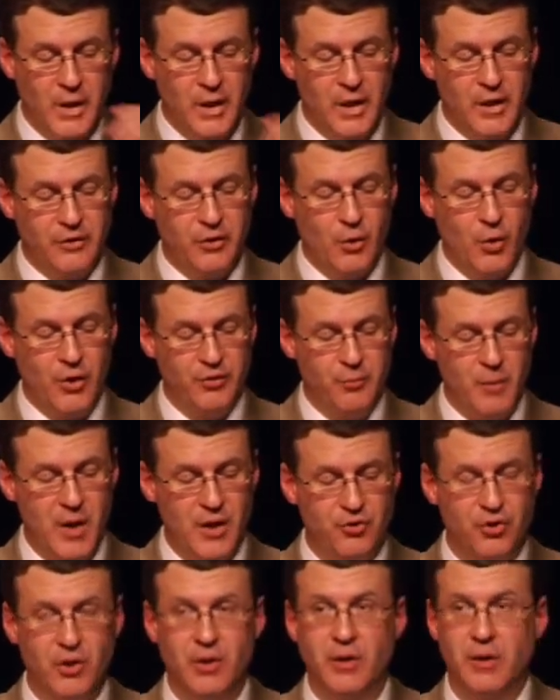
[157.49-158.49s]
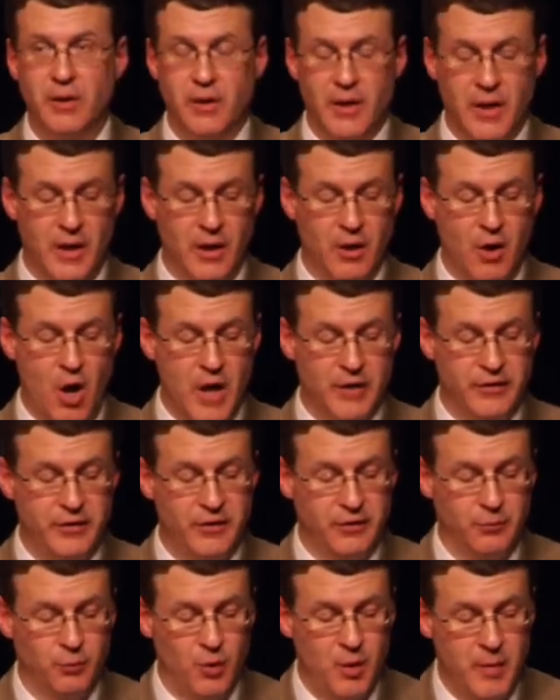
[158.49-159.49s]
So as mentioned,
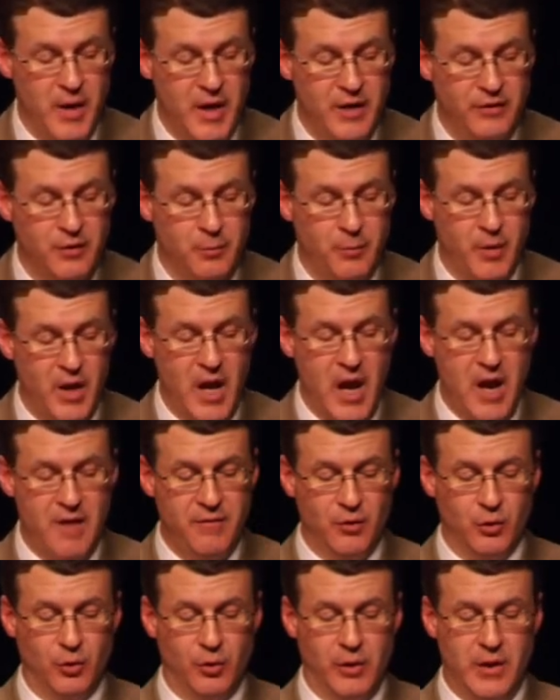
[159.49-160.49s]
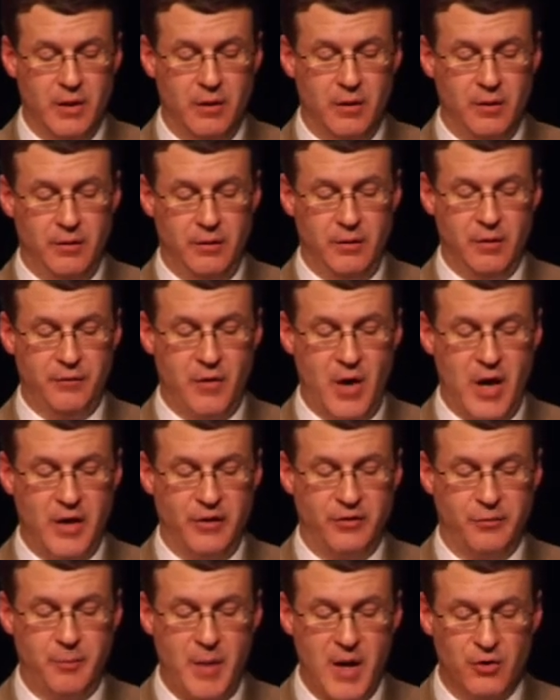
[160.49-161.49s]
autism remains a behaviorally defined
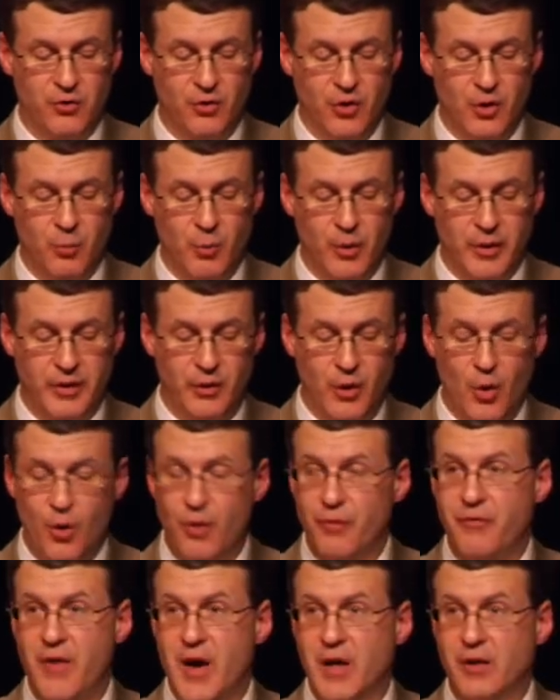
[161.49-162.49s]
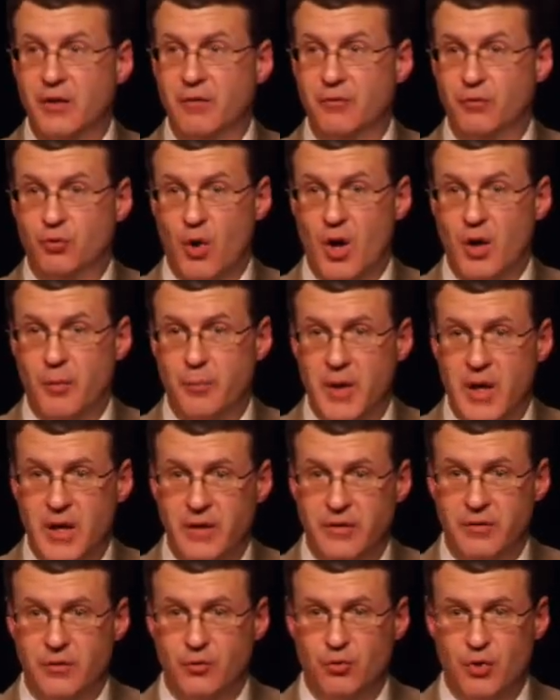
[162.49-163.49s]
spectrum with no effective
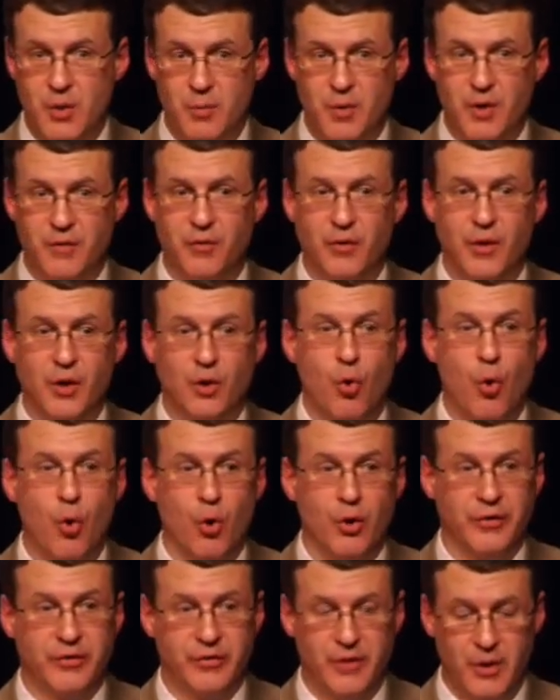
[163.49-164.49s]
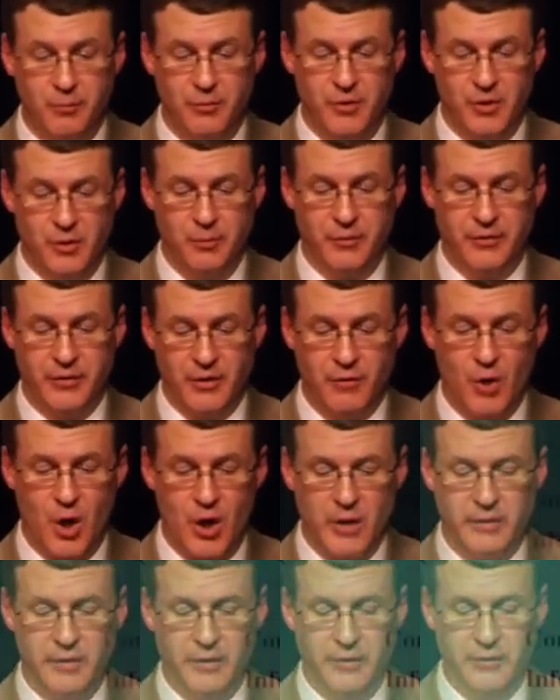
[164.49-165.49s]
drug-based treatment for the core symptoms of
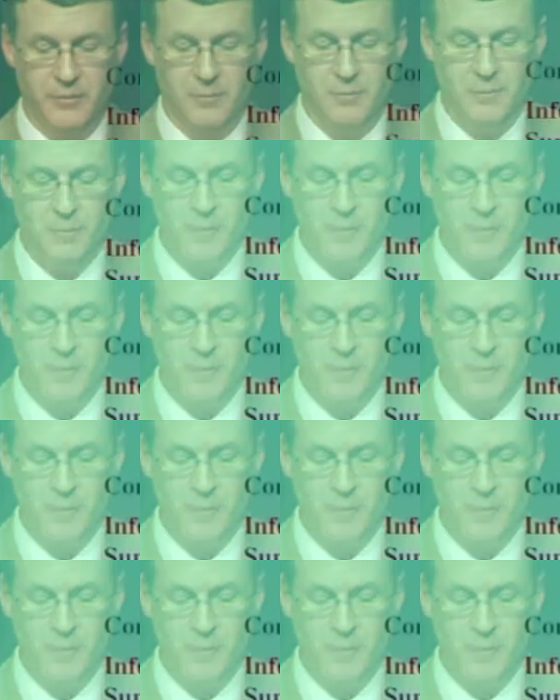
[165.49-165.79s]
autism.